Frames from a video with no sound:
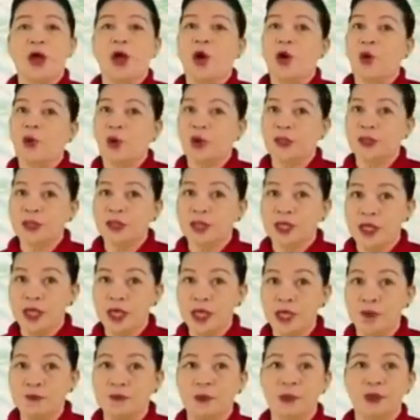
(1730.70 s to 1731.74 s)
What
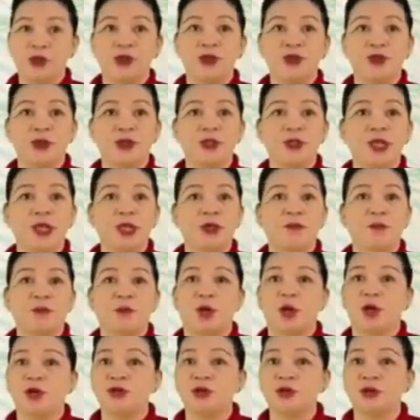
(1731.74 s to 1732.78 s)
if you don't have
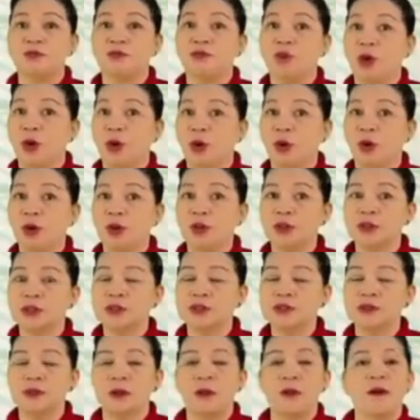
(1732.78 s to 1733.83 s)
cotton balls,